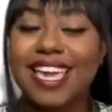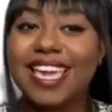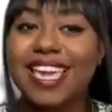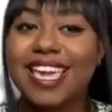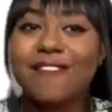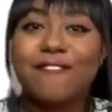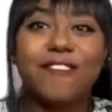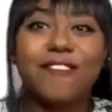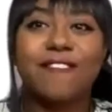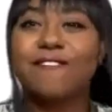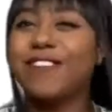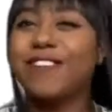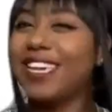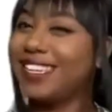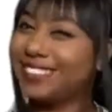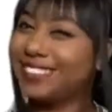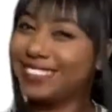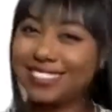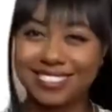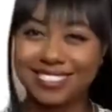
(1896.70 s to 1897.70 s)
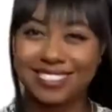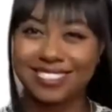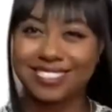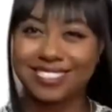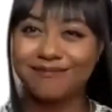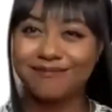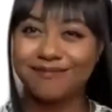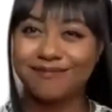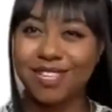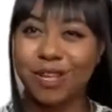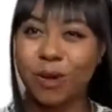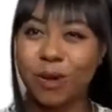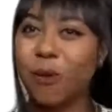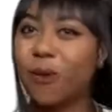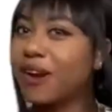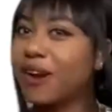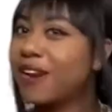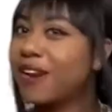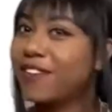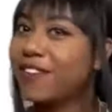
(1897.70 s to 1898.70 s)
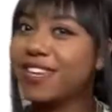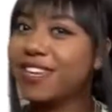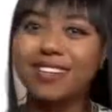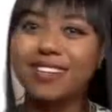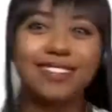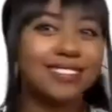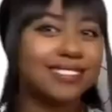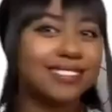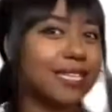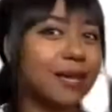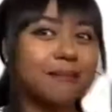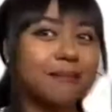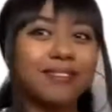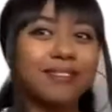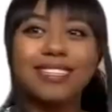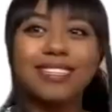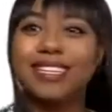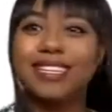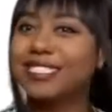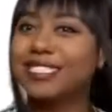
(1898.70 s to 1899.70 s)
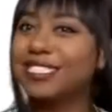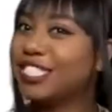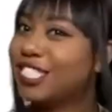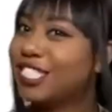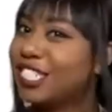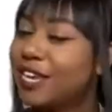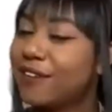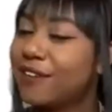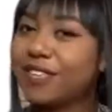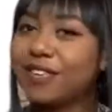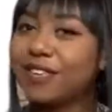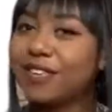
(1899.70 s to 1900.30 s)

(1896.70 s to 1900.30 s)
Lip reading: if it fits, or if something needs to shift,